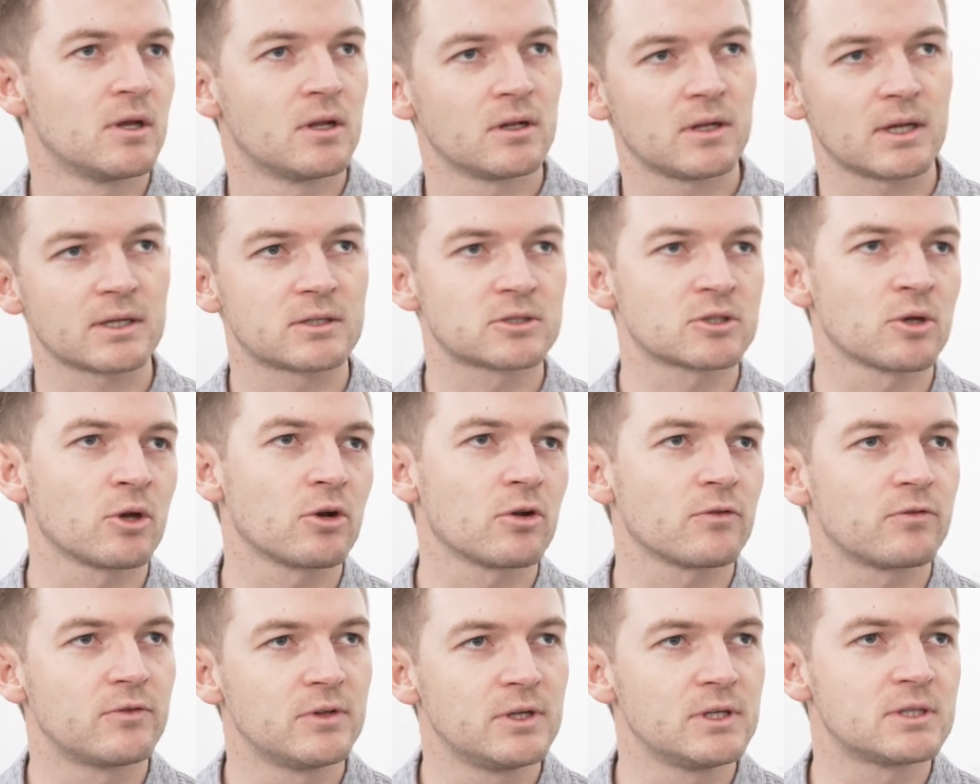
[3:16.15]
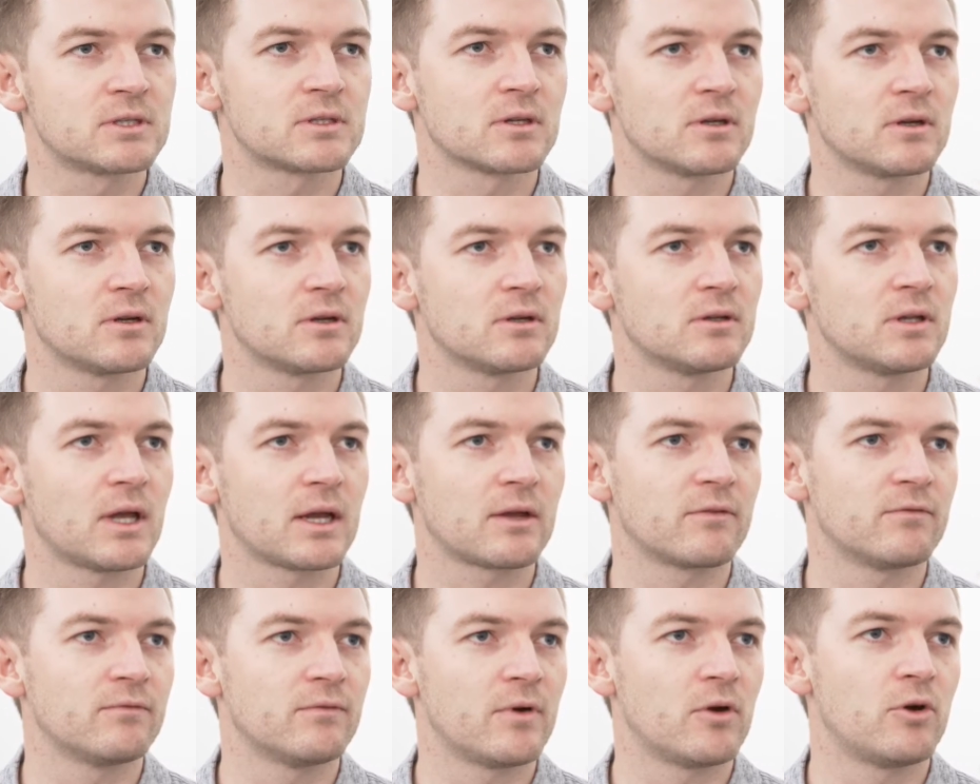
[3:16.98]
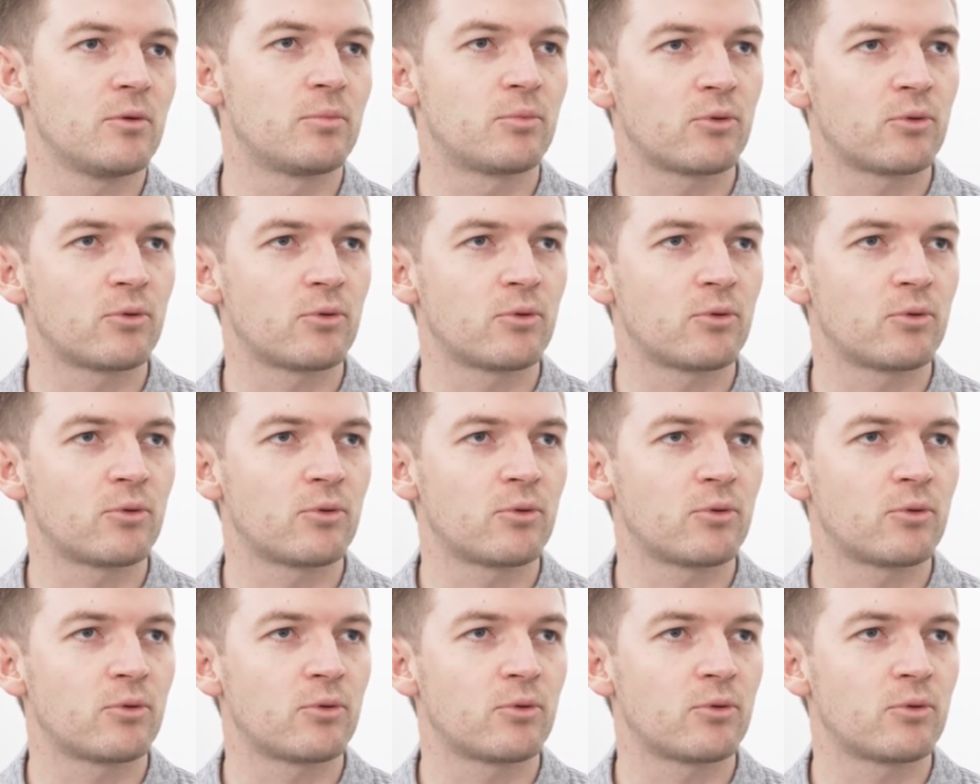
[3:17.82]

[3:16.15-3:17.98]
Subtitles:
Like sort of these like very